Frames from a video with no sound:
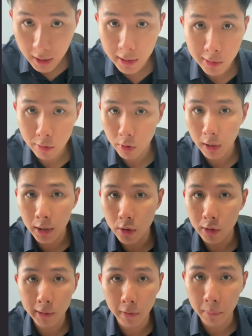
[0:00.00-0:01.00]
is usually
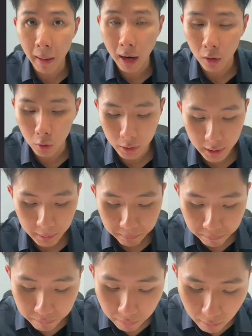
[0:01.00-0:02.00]
used for barcode.
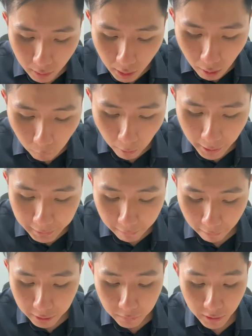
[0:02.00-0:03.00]
Whereas
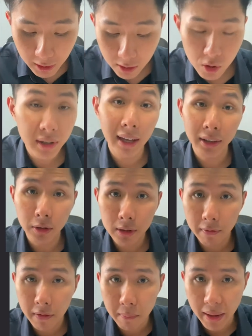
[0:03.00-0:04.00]
verification, there are 2
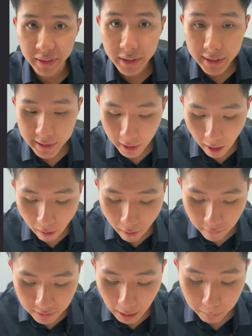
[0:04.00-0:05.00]
different methods.
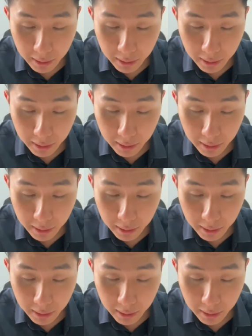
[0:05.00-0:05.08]
Double